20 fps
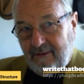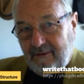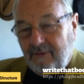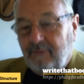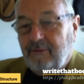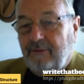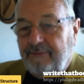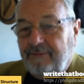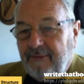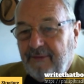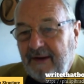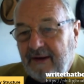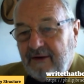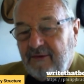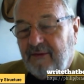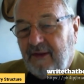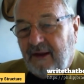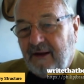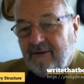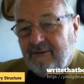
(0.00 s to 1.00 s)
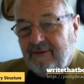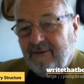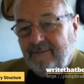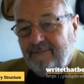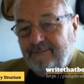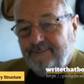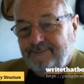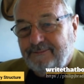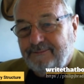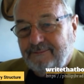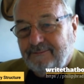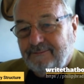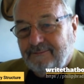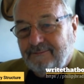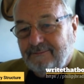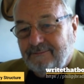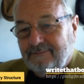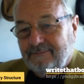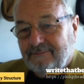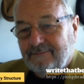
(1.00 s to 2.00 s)
reflect that,
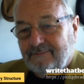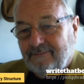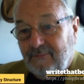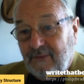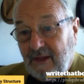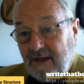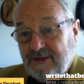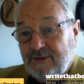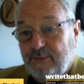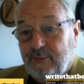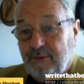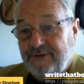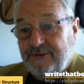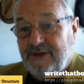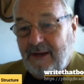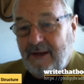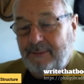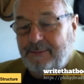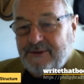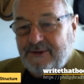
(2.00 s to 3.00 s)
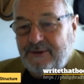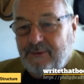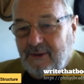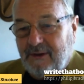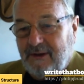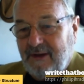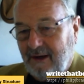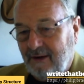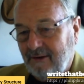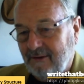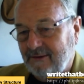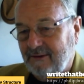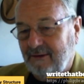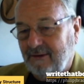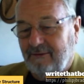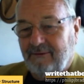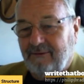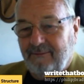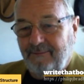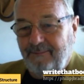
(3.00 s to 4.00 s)
that's what happens to our
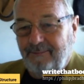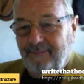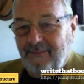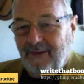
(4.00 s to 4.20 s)
characters.